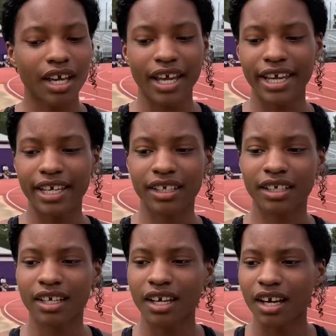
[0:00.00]

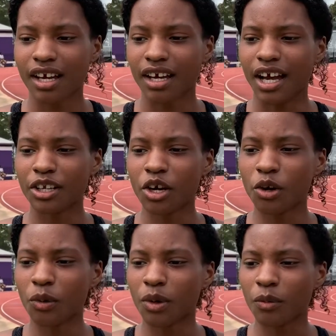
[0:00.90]
And I
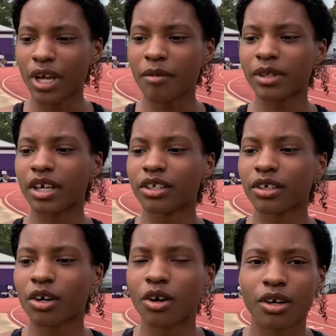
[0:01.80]
know we have another
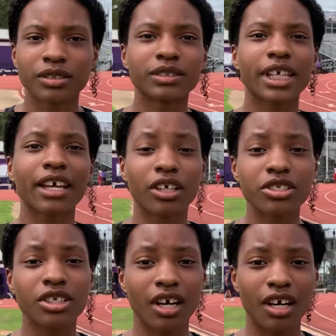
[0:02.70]
girl, Taylor
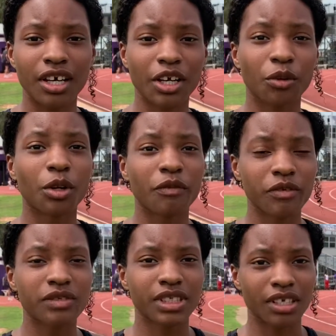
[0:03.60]
Shaw. I don't know if
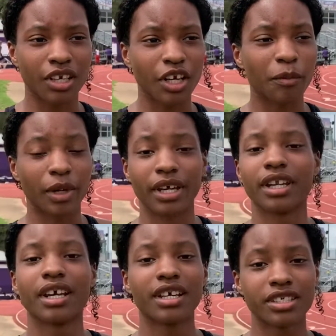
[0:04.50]
you've seen her, but
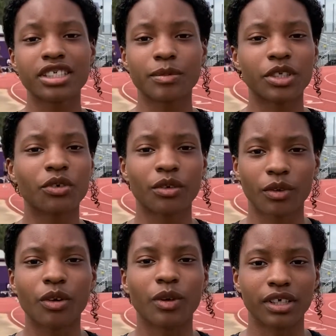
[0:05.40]
she's been doing
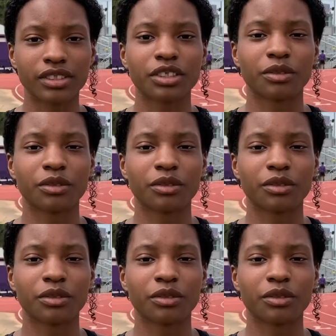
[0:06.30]
real well too.